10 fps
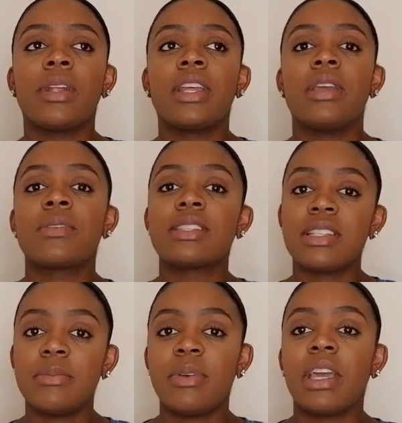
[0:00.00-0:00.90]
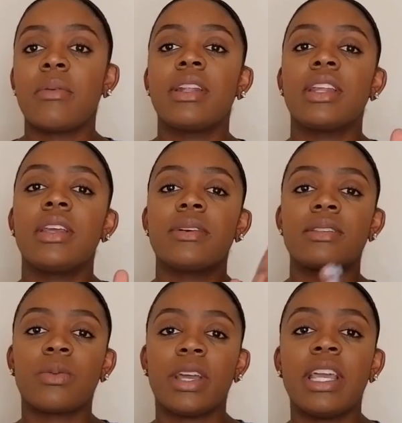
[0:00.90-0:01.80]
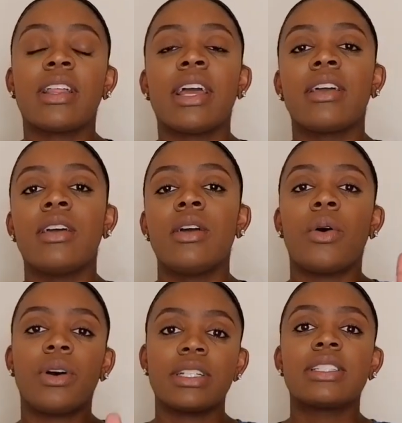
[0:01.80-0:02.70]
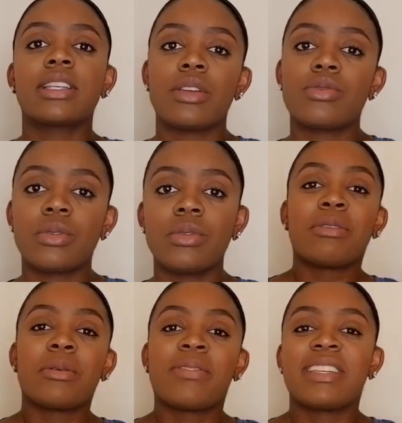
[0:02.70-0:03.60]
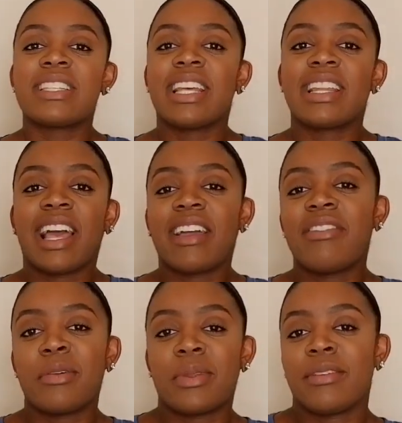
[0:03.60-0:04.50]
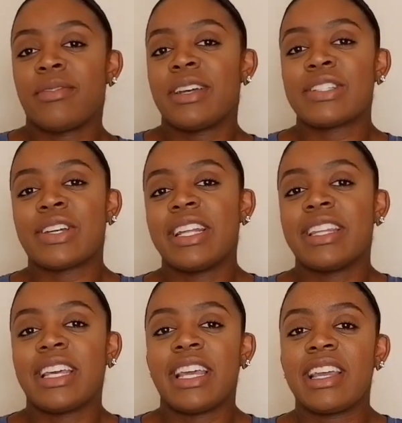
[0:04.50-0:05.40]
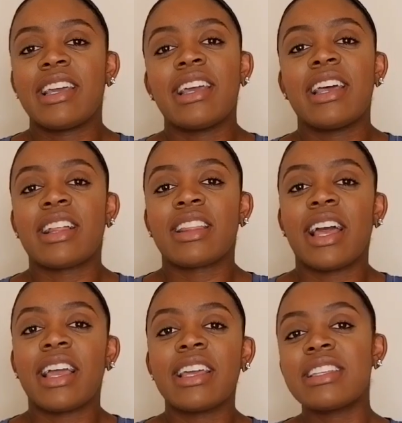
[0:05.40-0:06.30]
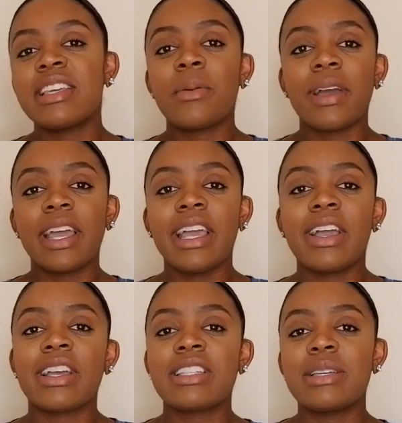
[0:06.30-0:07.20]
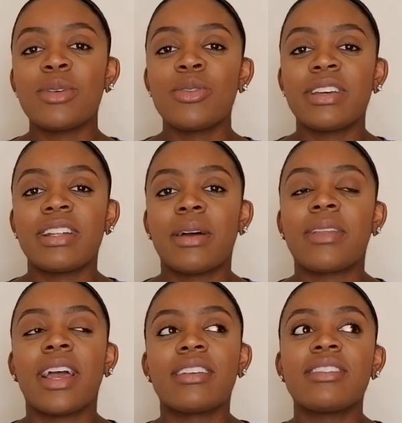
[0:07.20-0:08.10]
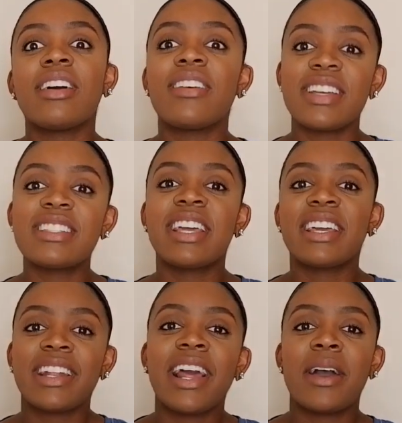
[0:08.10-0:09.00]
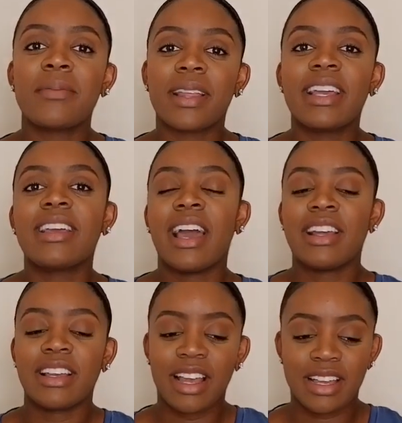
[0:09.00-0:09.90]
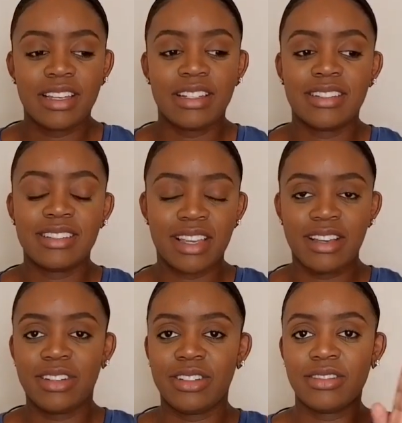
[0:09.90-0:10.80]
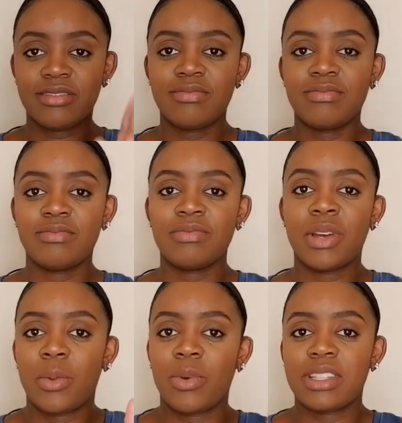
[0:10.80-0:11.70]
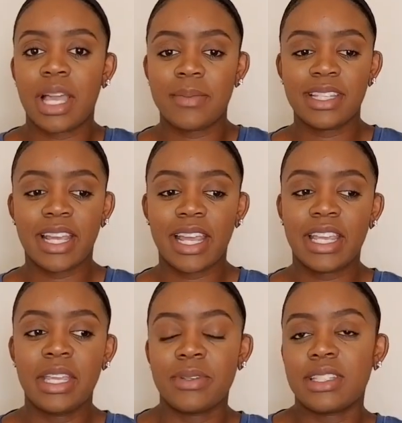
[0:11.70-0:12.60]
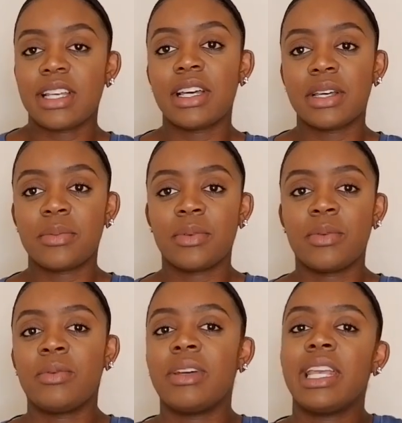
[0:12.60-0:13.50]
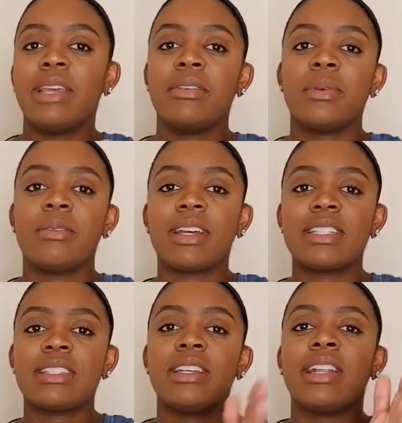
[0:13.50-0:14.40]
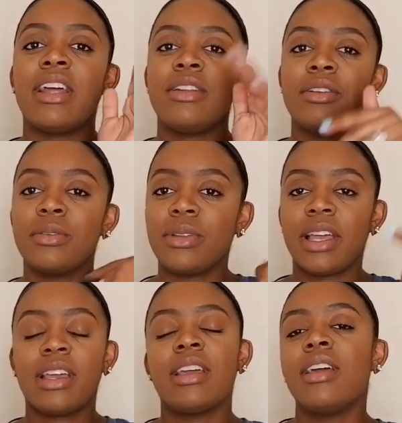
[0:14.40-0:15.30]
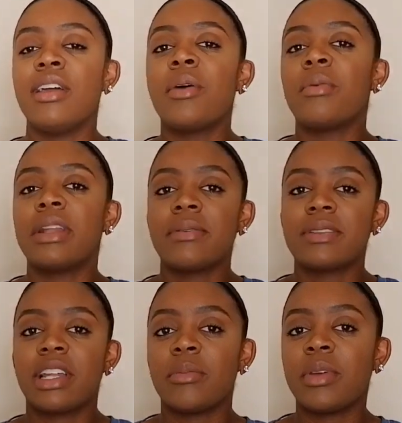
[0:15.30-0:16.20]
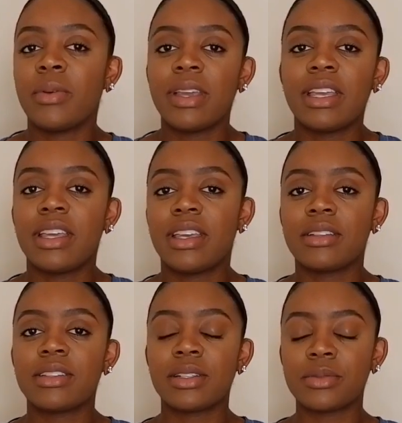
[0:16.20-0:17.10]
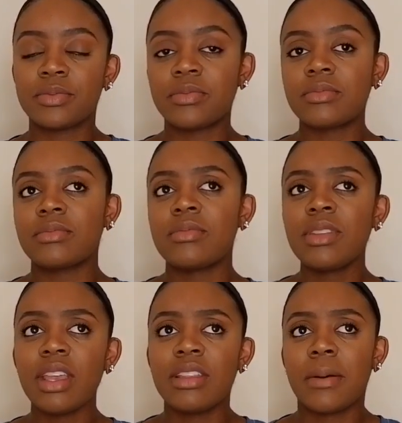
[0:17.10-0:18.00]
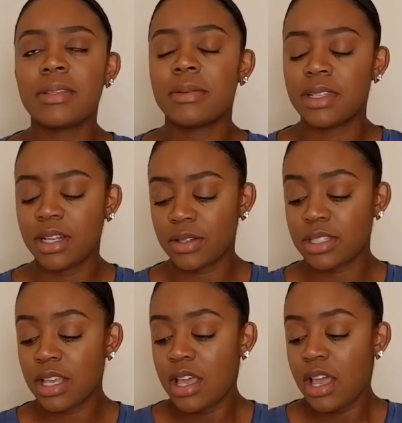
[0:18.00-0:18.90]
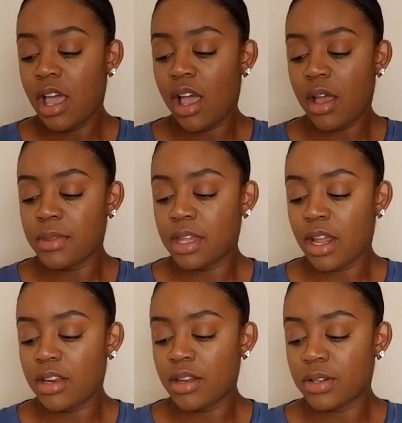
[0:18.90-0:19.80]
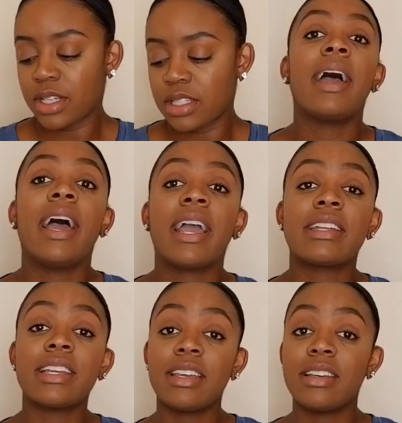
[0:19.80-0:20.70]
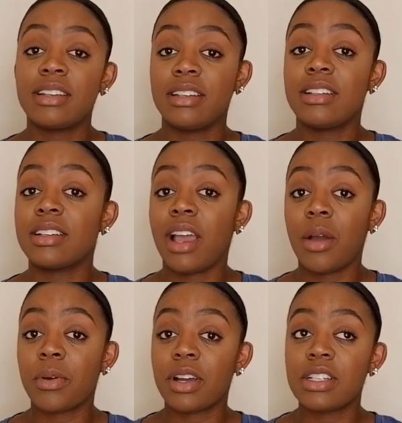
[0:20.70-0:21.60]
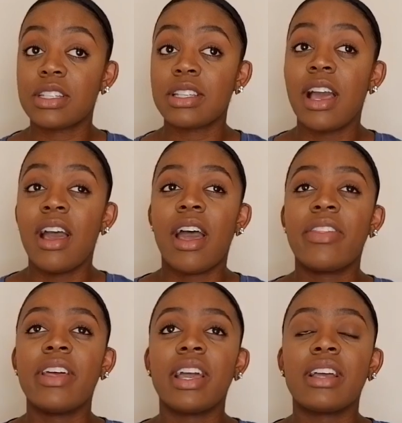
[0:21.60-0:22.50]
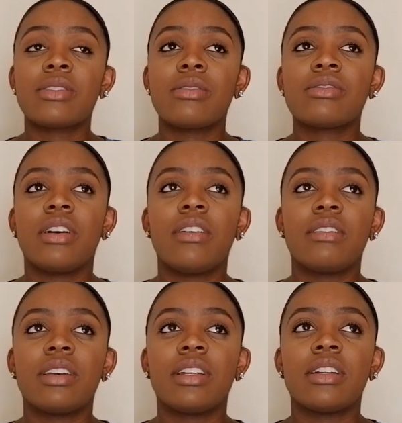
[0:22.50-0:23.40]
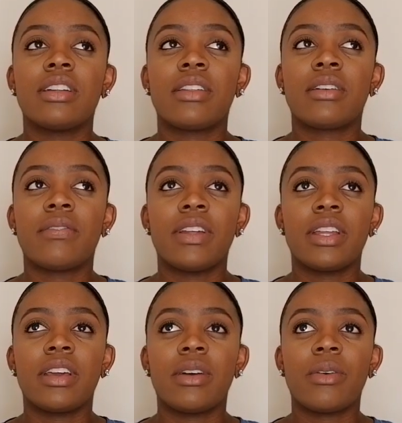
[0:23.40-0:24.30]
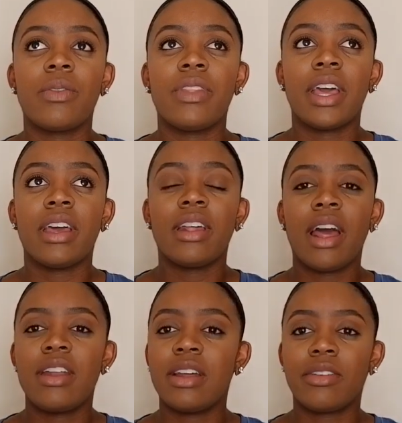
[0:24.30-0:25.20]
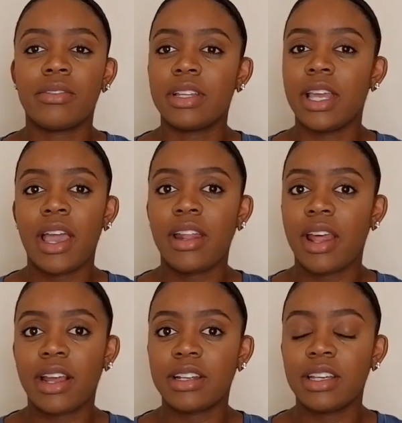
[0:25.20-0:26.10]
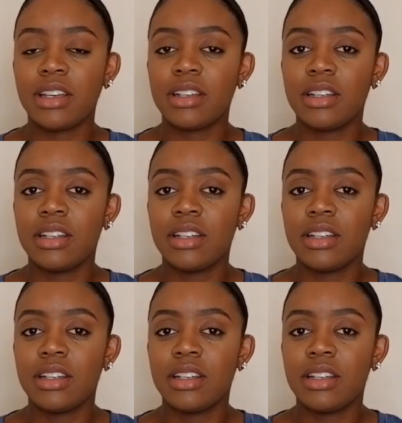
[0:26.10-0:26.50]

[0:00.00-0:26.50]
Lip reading: when he was sleeping and when he was awake, like on a schedule. If we were visiting like family and friends or anything and they're like, is he awake or is he moving? I'm like, no, he's taking a nap. Like, I could tell what time of the day he was up, when he would be resting. I knew like when he was going to be awake again. So that was something else that I noticed. My acne got worse. I think I told y'all in another video that I never really had acne